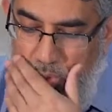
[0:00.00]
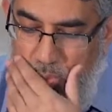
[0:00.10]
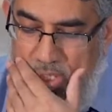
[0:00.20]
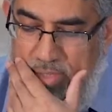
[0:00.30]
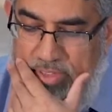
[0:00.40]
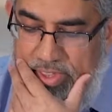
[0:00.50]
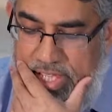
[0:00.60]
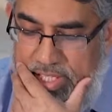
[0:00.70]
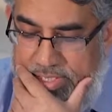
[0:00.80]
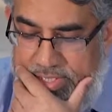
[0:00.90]
One of the
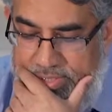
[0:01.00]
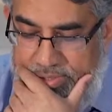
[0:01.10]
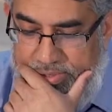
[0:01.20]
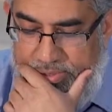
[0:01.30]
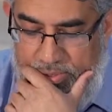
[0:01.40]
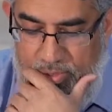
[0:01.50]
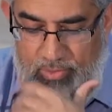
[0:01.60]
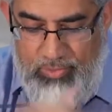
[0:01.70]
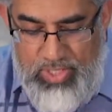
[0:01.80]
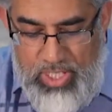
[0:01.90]
things,
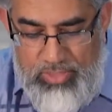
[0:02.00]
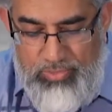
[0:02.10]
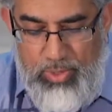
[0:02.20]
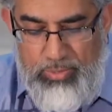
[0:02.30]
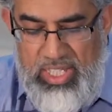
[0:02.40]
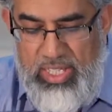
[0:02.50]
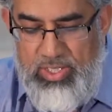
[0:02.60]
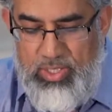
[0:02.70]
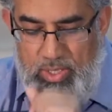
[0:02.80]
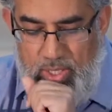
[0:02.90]
just from
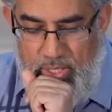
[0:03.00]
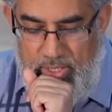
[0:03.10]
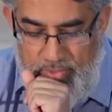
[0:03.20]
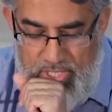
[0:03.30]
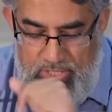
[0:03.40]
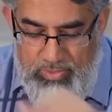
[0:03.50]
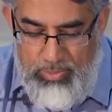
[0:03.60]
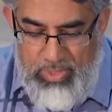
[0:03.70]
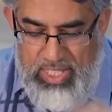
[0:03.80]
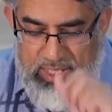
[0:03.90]

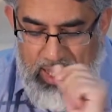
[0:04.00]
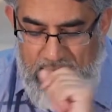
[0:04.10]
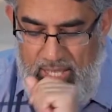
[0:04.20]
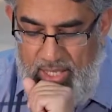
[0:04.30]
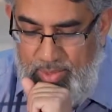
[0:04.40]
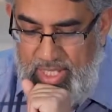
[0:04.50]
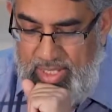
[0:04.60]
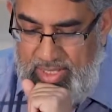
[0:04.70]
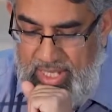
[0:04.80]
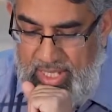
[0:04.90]
this ayah we
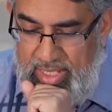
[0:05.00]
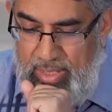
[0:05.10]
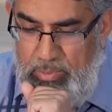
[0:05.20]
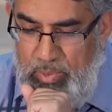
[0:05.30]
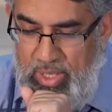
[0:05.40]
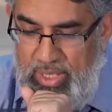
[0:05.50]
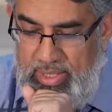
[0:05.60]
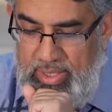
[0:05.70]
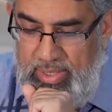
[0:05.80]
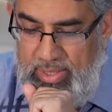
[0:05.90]
can take, number
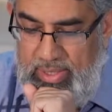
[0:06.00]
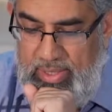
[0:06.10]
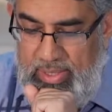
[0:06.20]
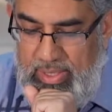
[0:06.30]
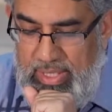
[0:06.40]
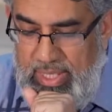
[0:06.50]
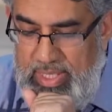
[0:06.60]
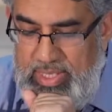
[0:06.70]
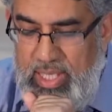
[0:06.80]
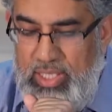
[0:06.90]
one,
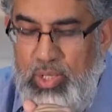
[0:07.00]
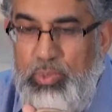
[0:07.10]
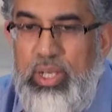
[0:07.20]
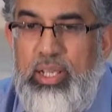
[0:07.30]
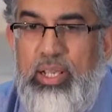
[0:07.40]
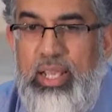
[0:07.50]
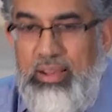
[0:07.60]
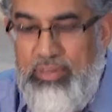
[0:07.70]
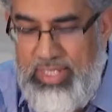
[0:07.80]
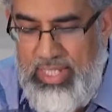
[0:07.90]
is that no one can
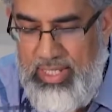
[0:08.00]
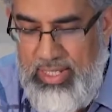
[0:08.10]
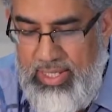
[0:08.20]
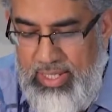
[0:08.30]
guarantee